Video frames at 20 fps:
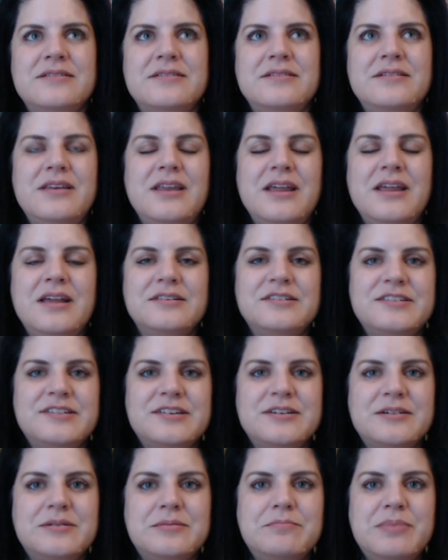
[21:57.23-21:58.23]
needs
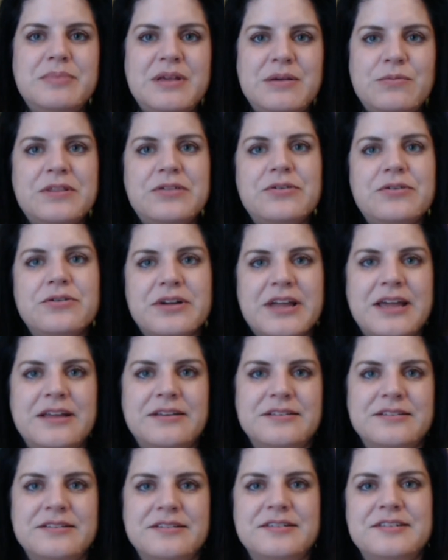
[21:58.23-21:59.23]
to be with her
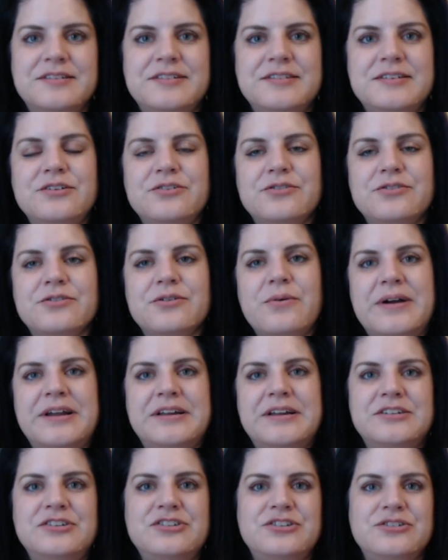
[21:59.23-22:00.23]
kittens, you're
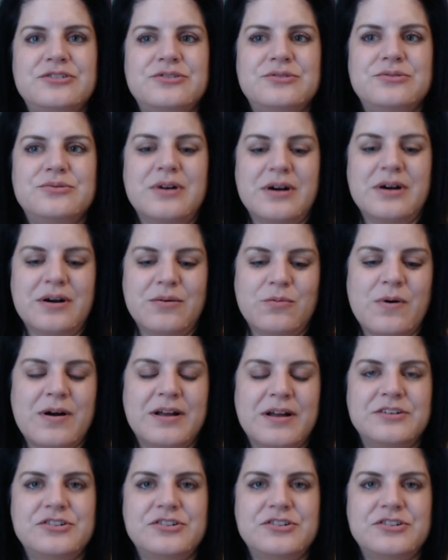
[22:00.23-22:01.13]
going to want